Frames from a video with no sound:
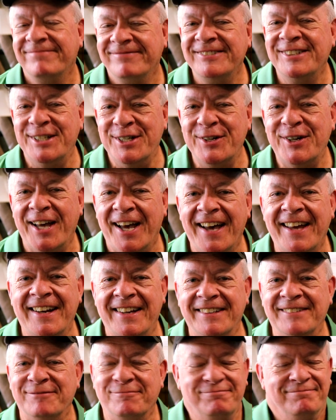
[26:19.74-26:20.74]
You got
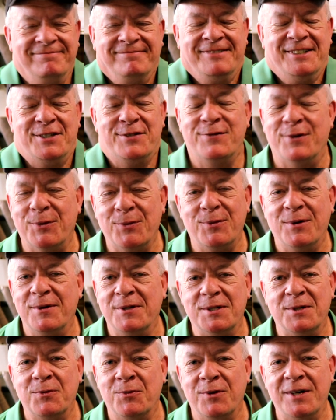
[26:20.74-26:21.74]
it. It's for
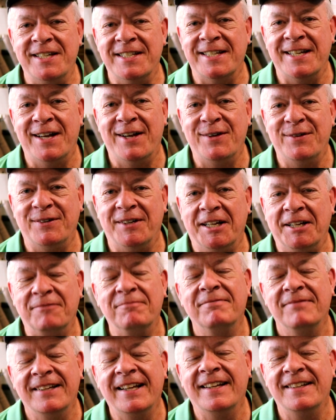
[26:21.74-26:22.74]
one reason
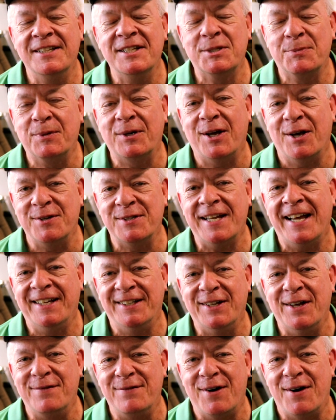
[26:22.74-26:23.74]
only. It's because I
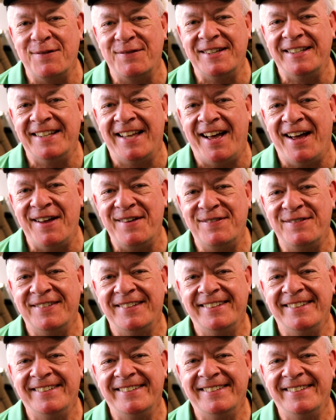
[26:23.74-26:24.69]
love RV life.